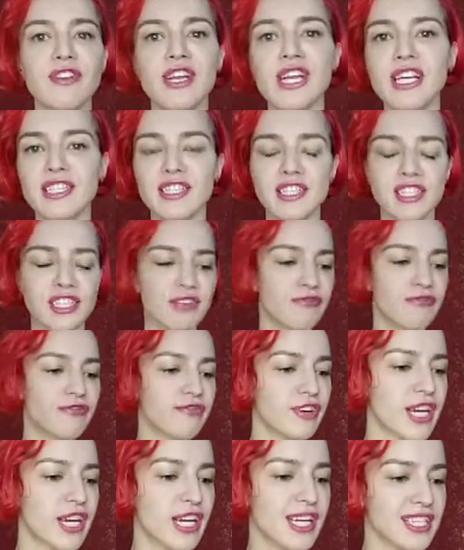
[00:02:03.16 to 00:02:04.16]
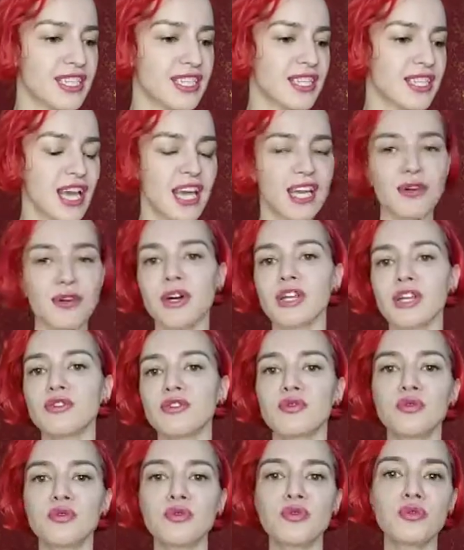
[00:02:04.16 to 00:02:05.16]
freaks, gym freaks,
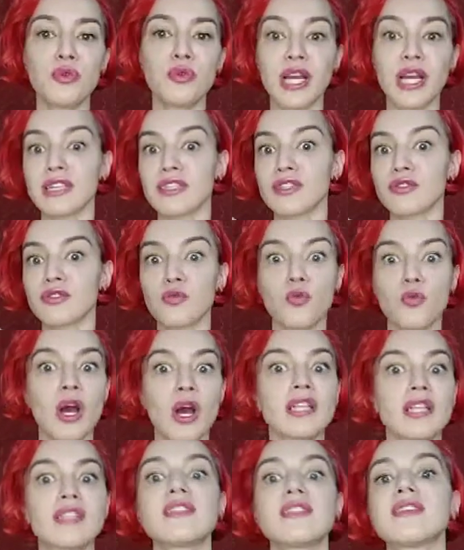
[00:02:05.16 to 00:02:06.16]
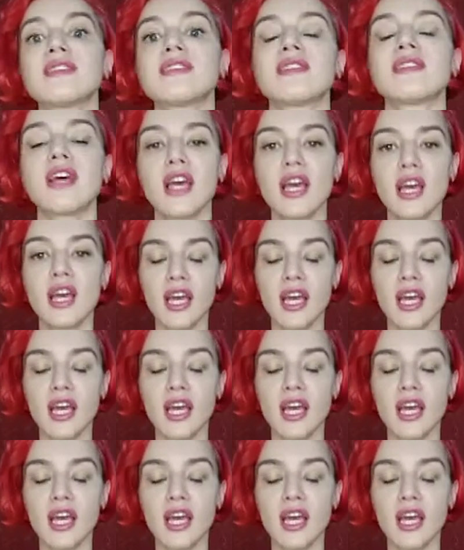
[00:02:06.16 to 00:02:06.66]
anyone who went once